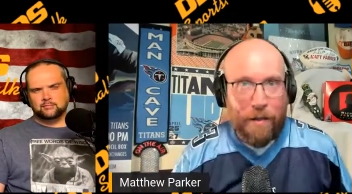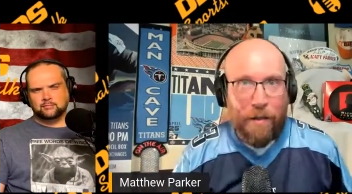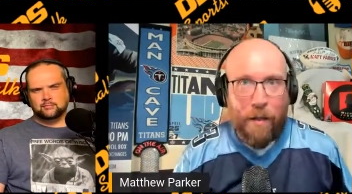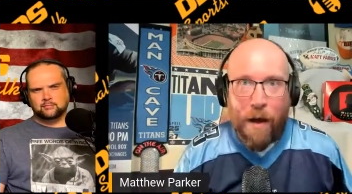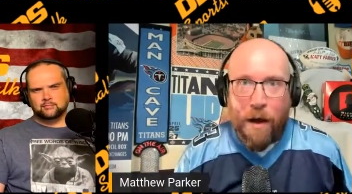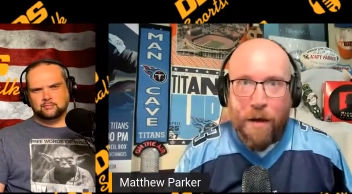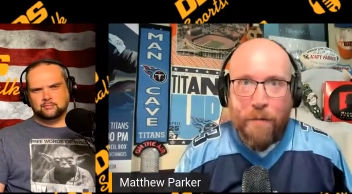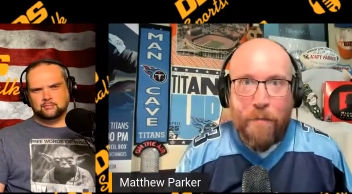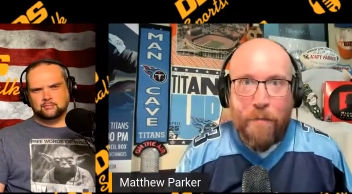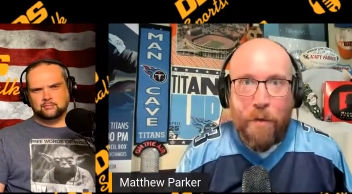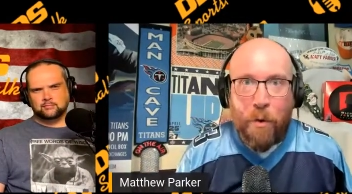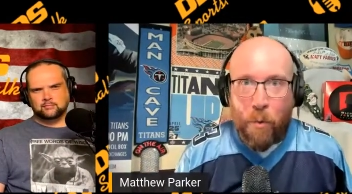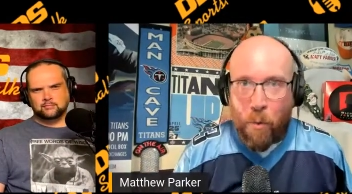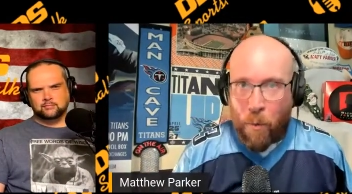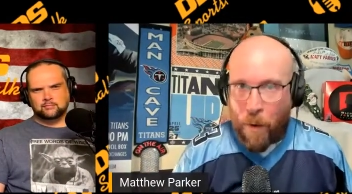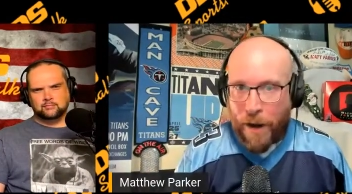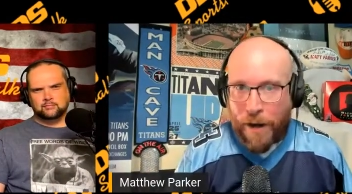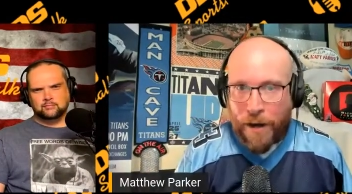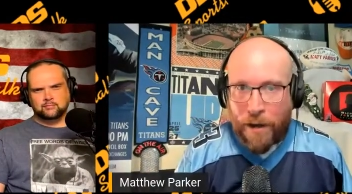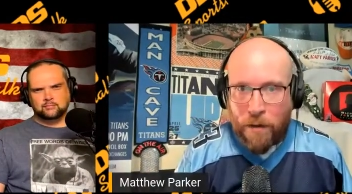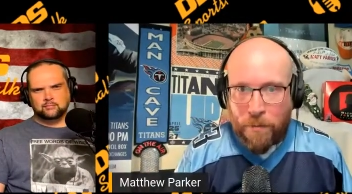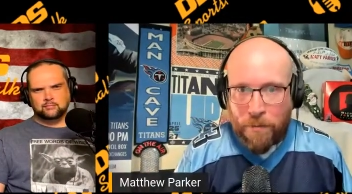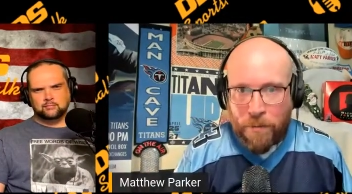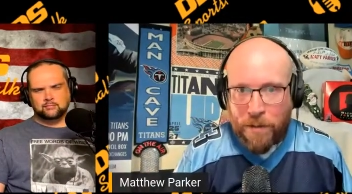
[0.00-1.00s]
Speaker 1: love, the
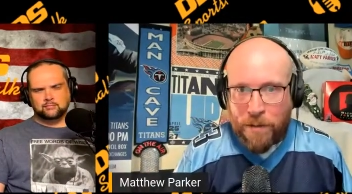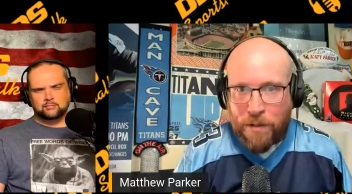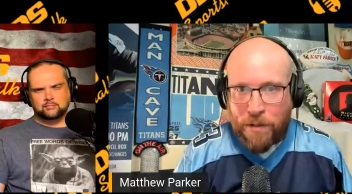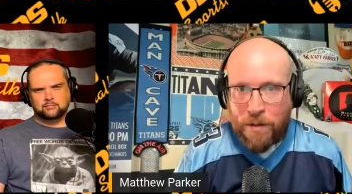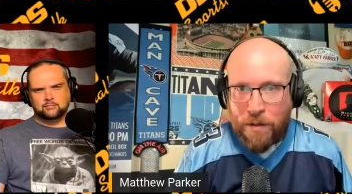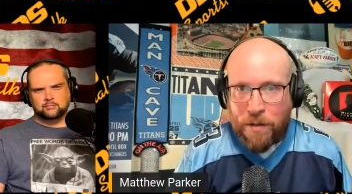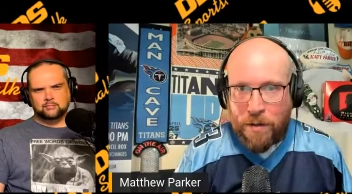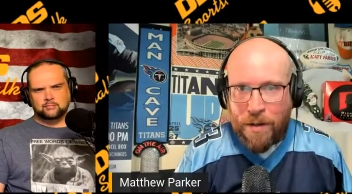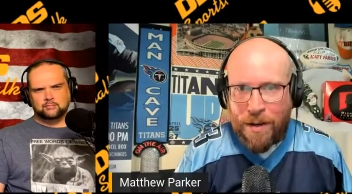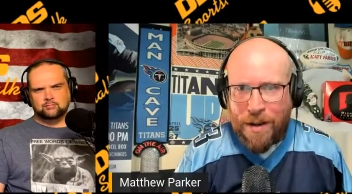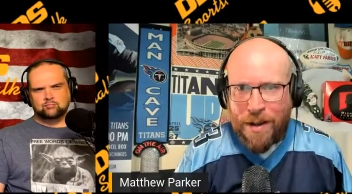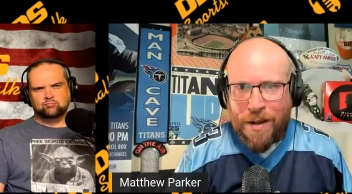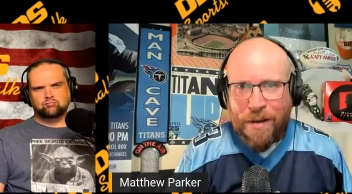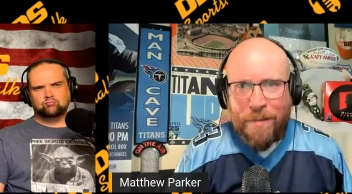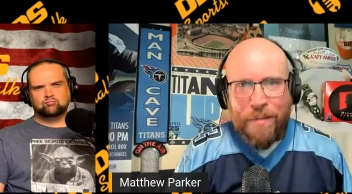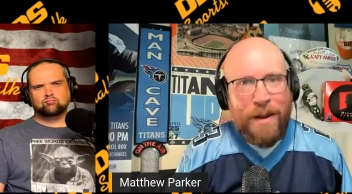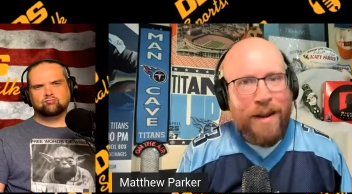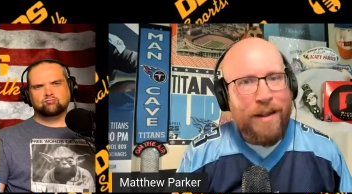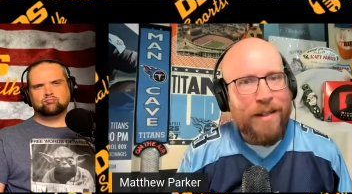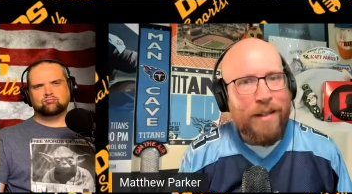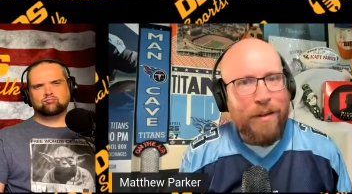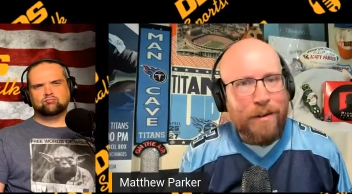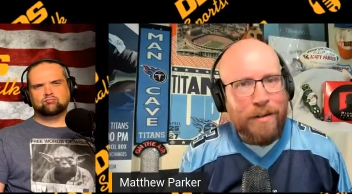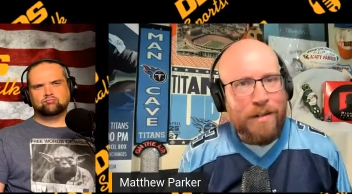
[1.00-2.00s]
Rams.
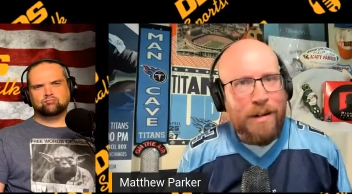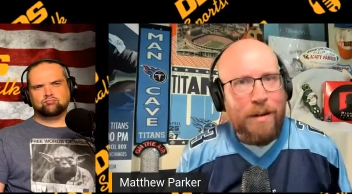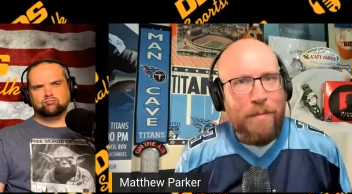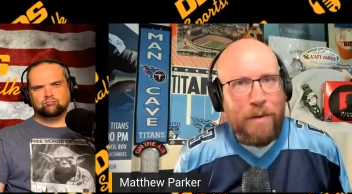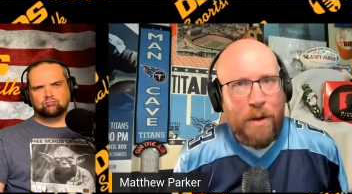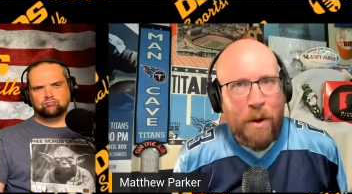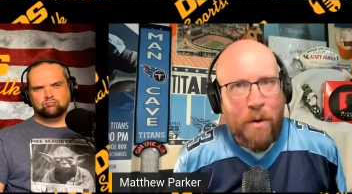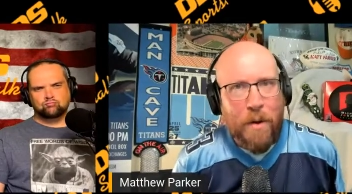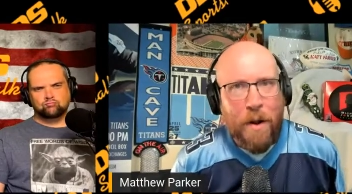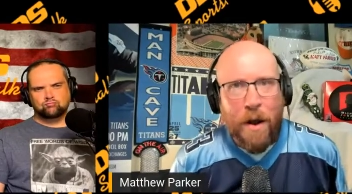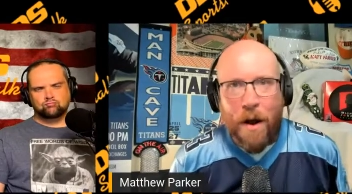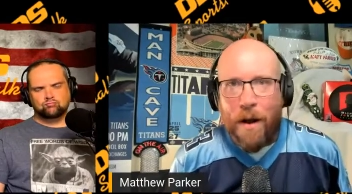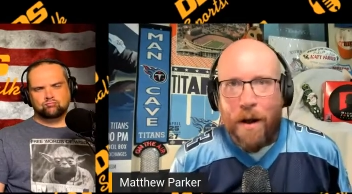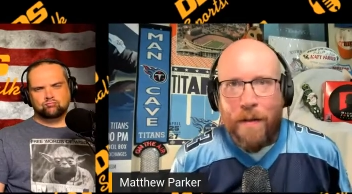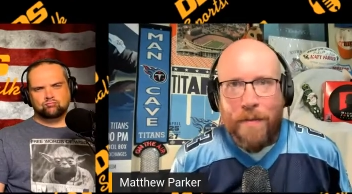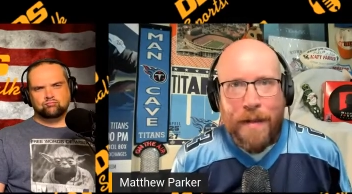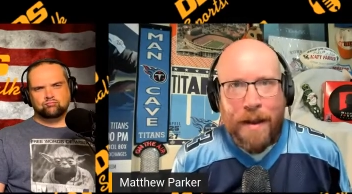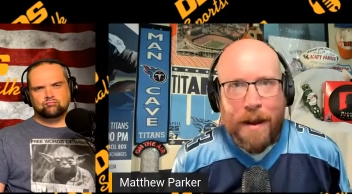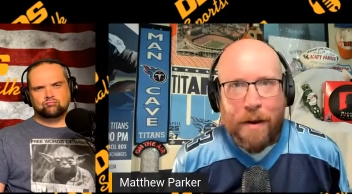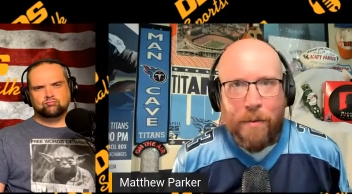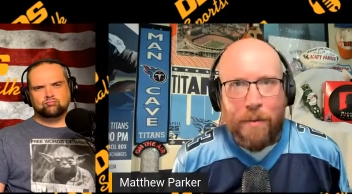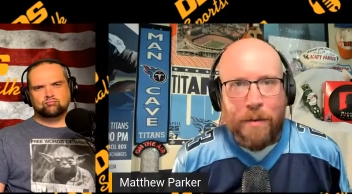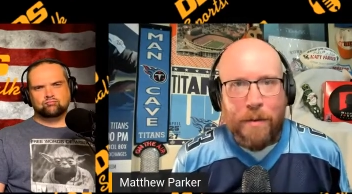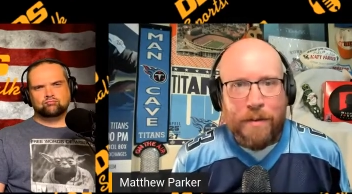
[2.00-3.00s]
Man, there's something going on
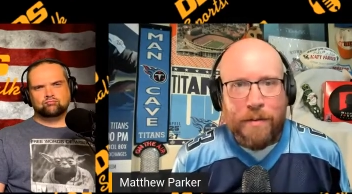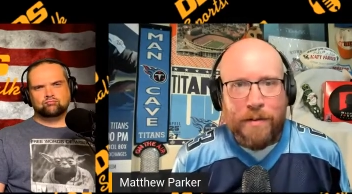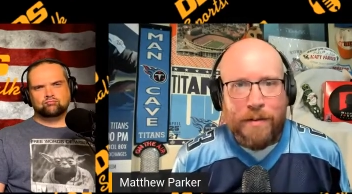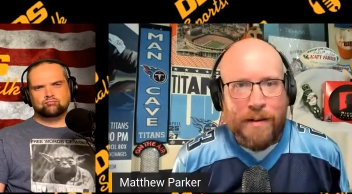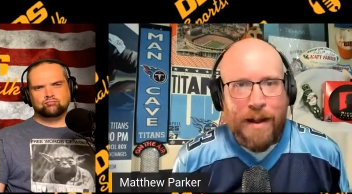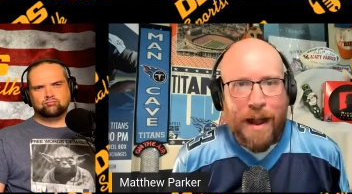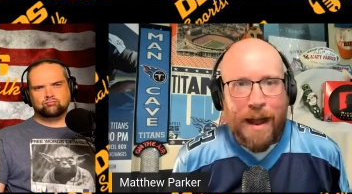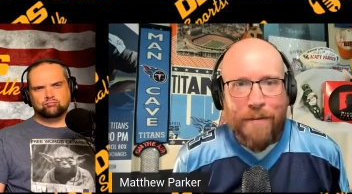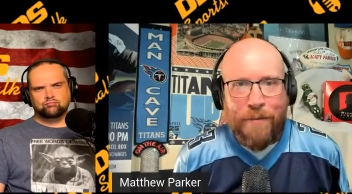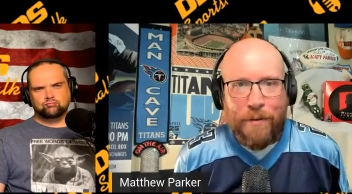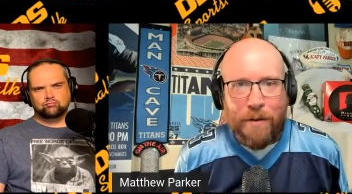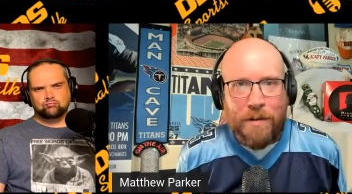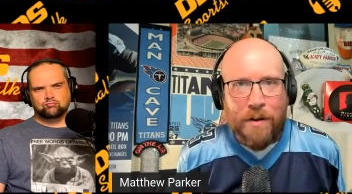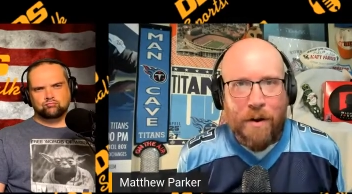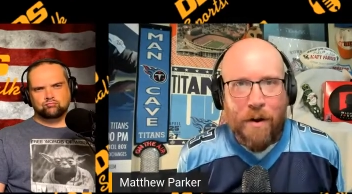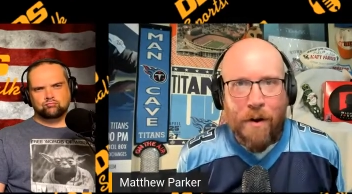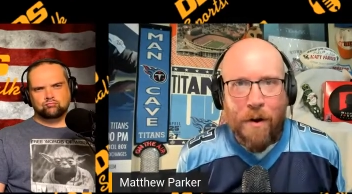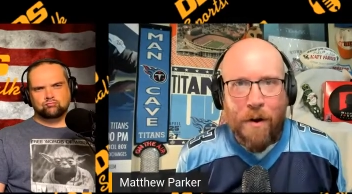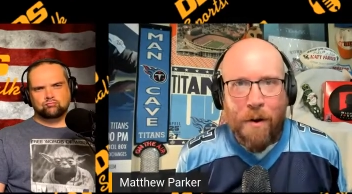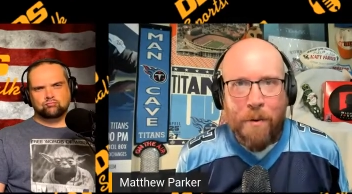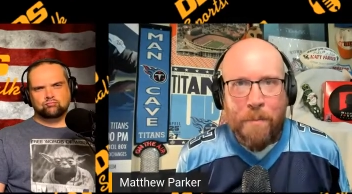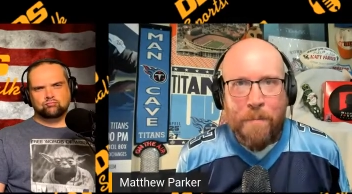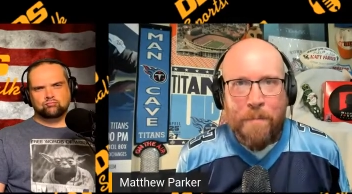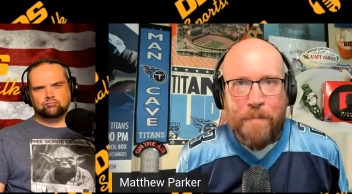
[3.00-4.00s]
there with Stafford's
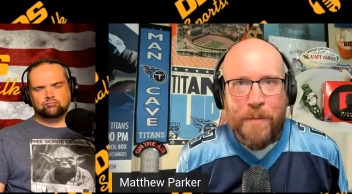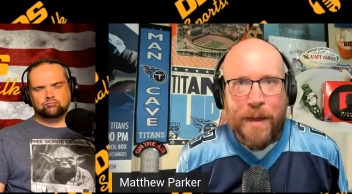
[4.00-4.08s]
arm.